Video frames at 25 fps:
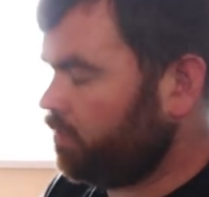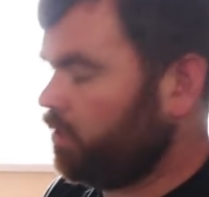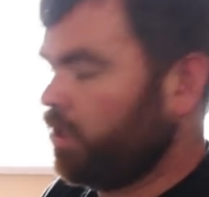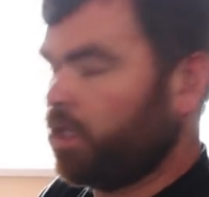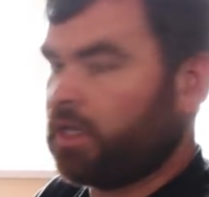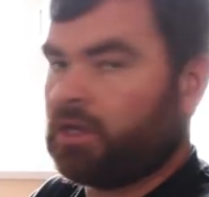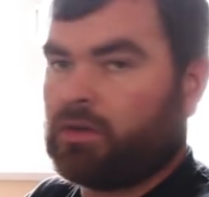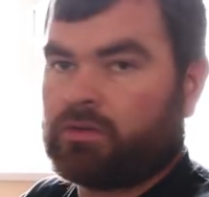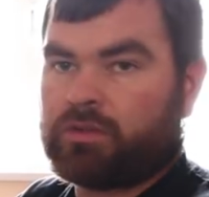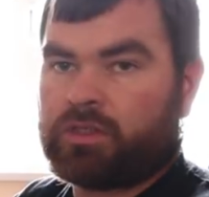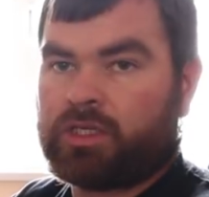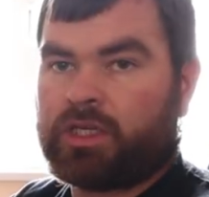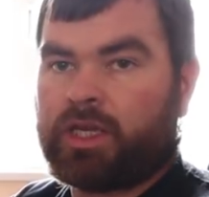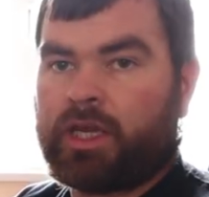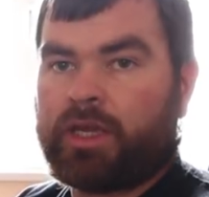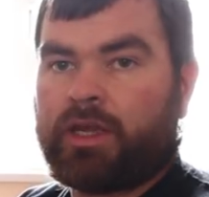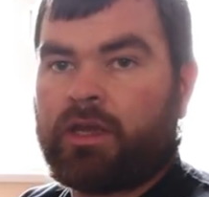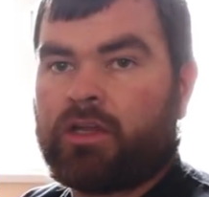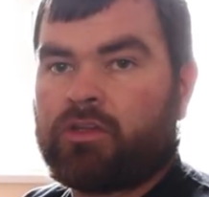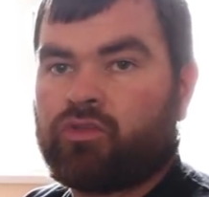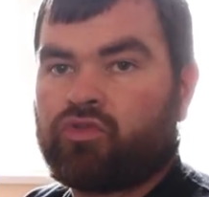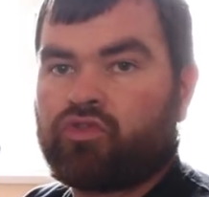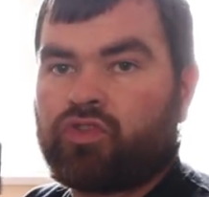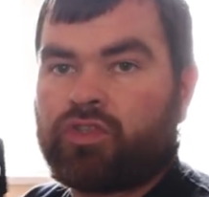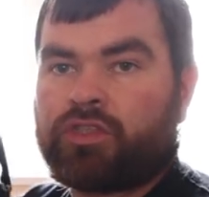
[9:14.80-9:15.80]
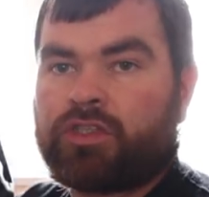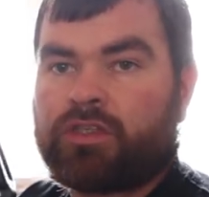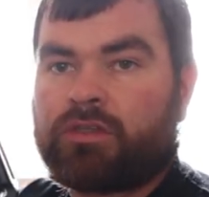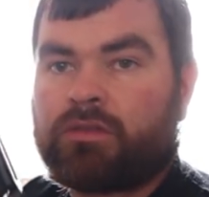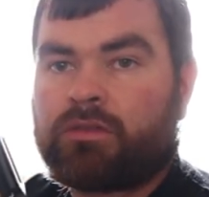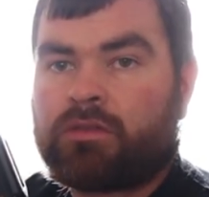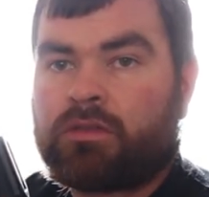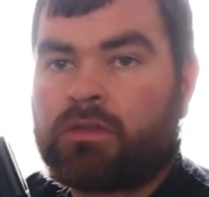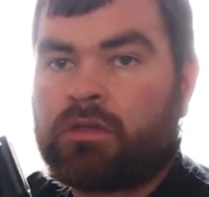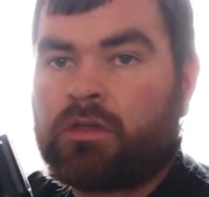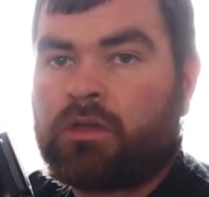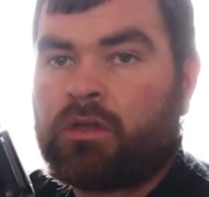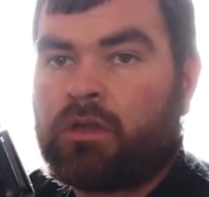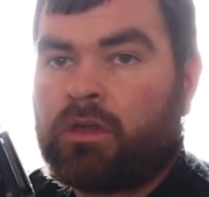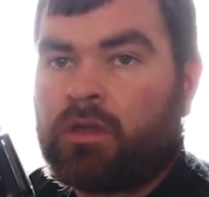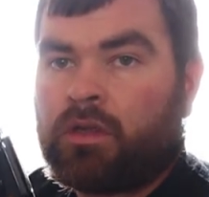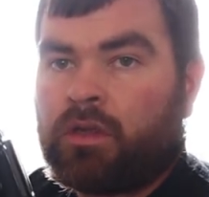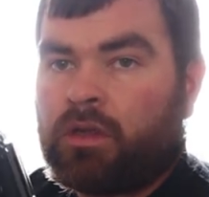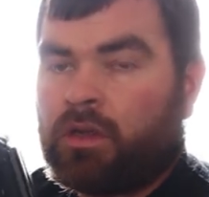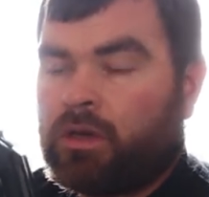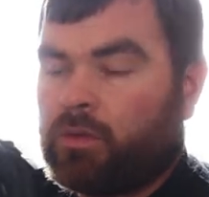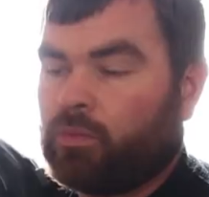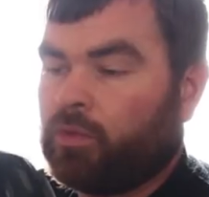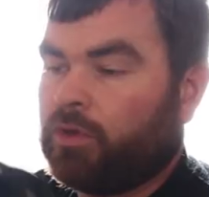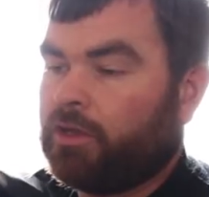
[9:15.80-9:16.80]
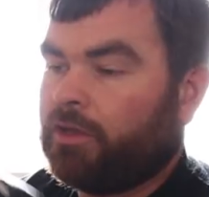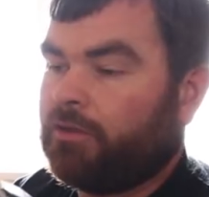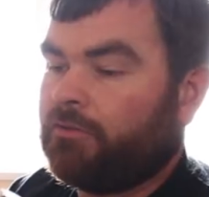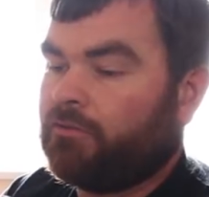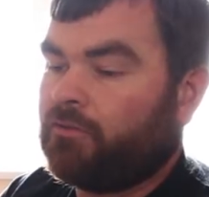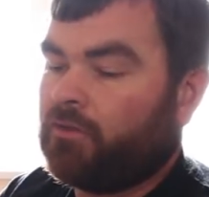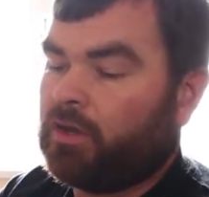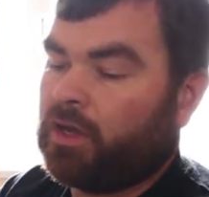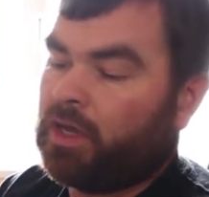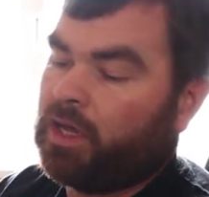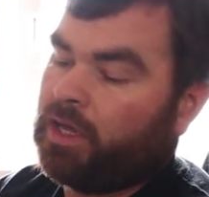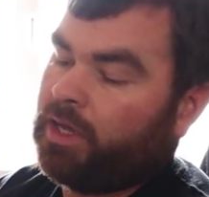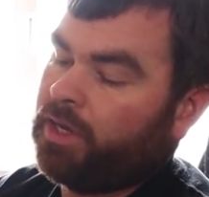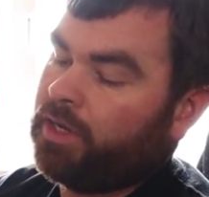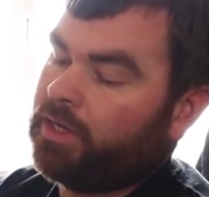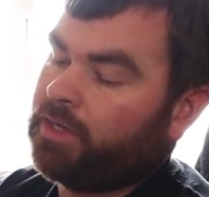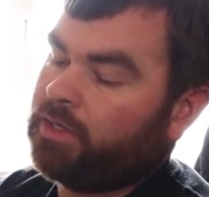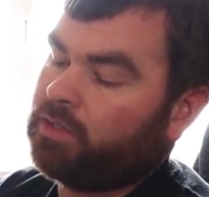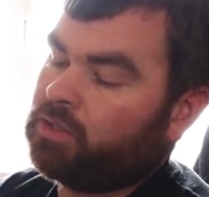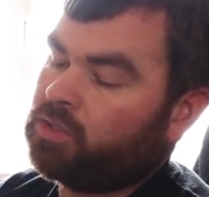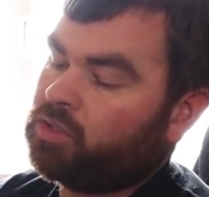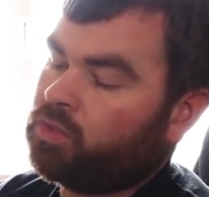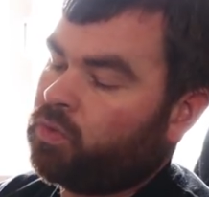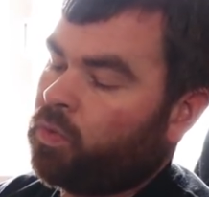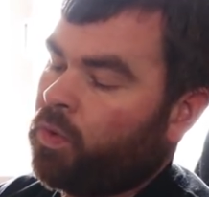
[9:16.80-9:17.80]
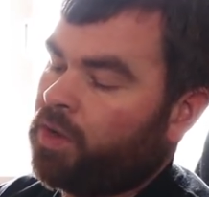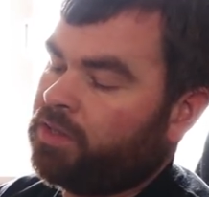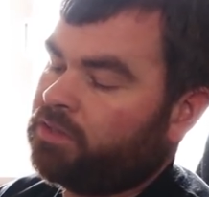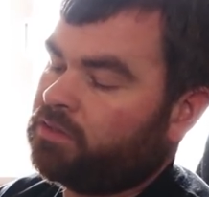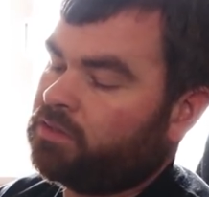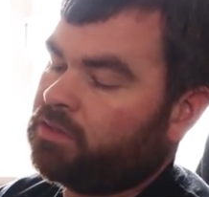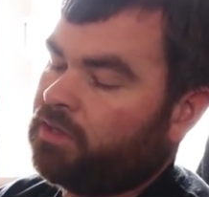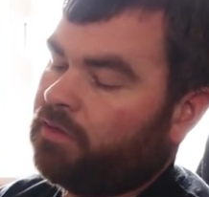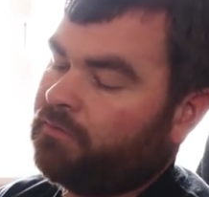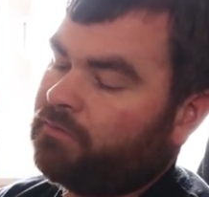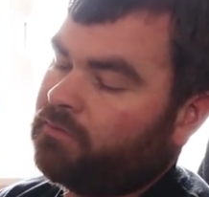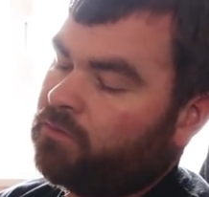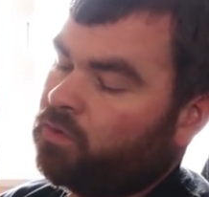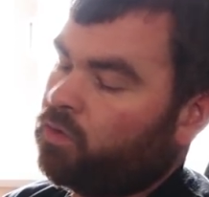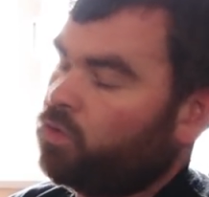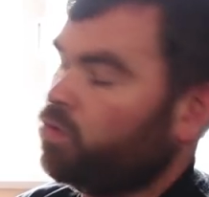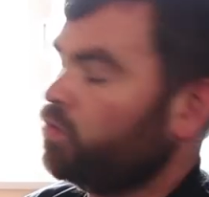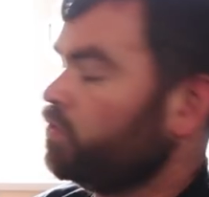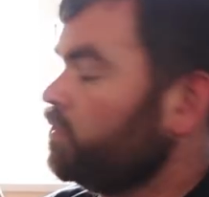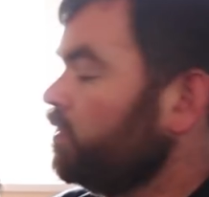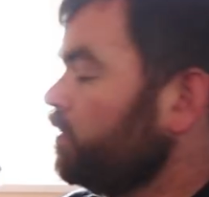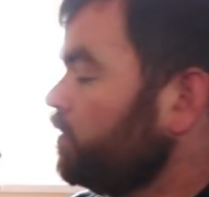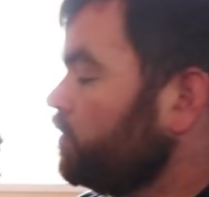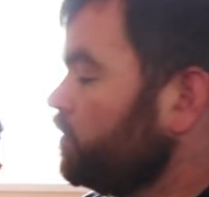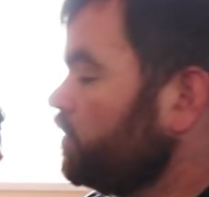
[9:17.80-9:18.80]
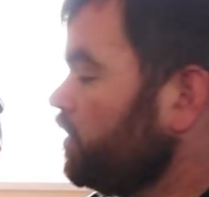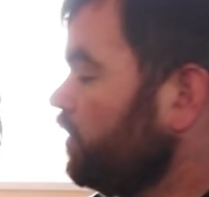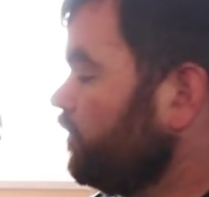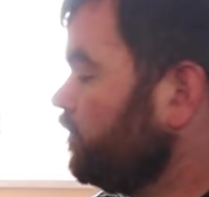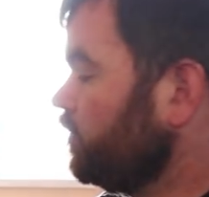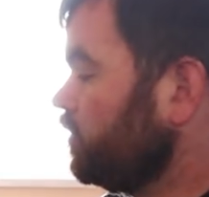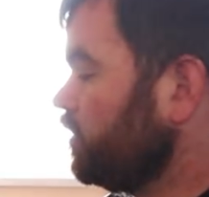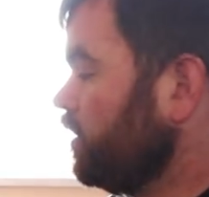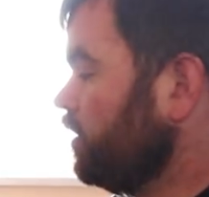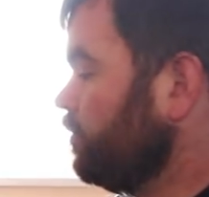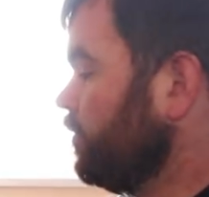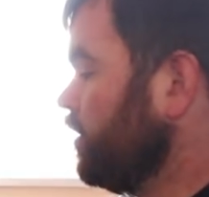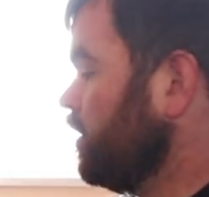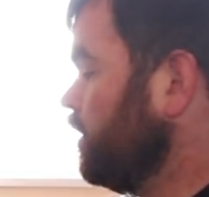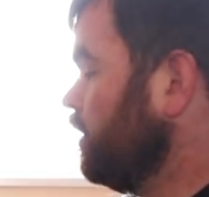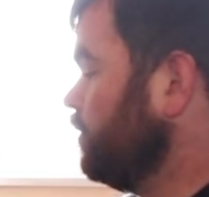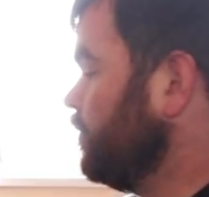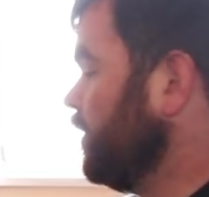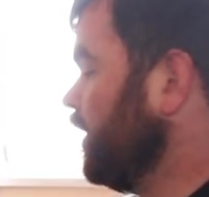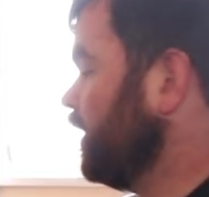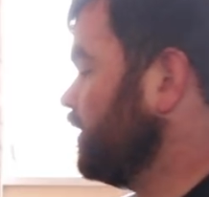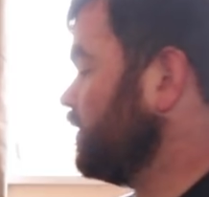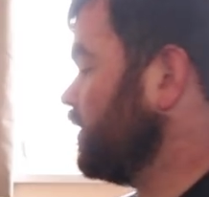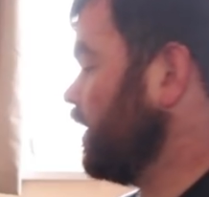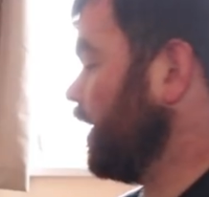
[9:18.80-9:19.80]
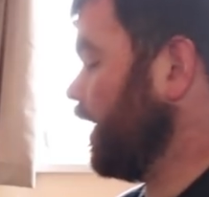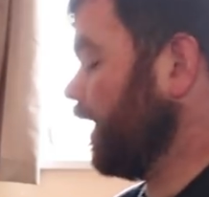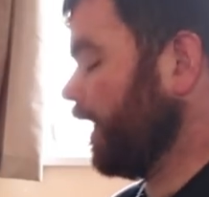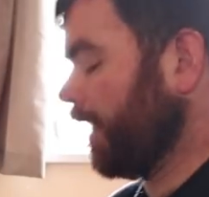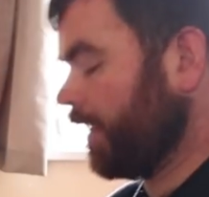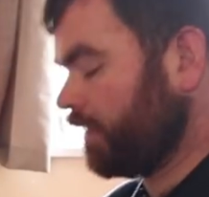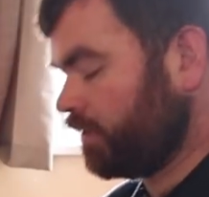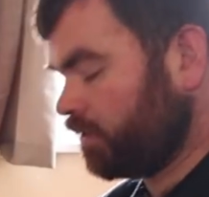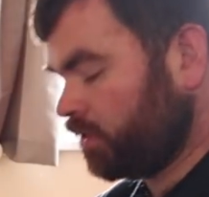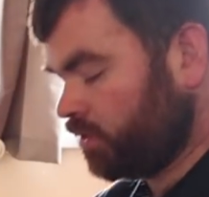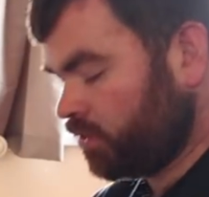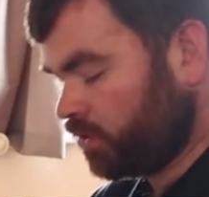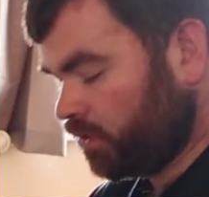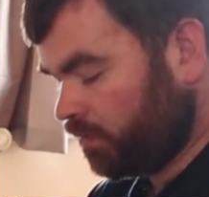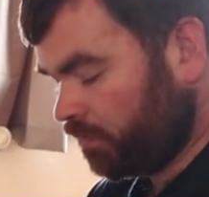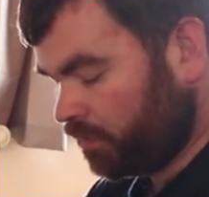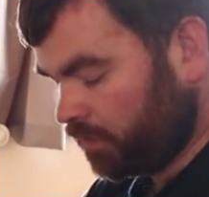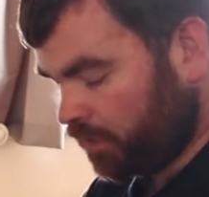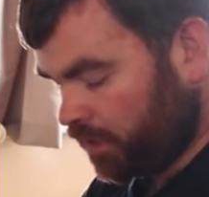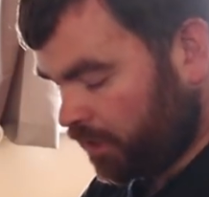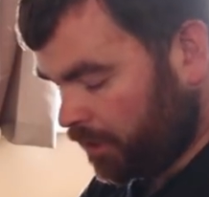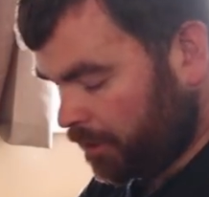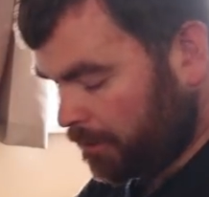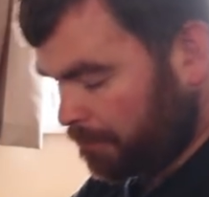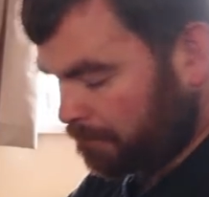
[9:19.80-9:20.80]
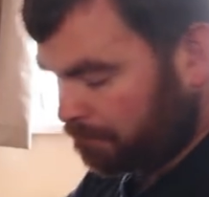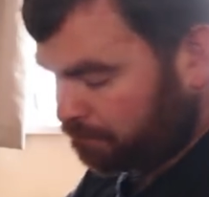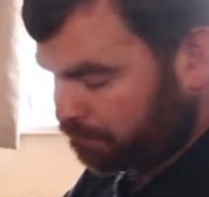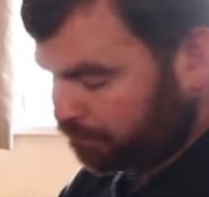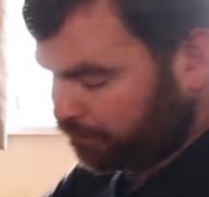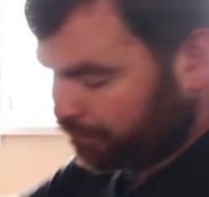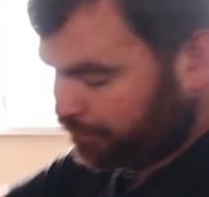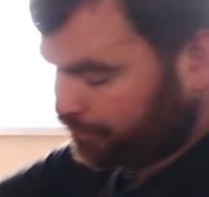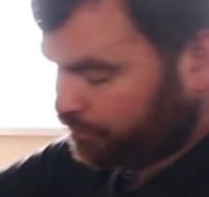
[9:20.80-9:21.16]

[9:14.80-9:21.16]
Nikon D800 with a 24 to 70 millimeter lens on there.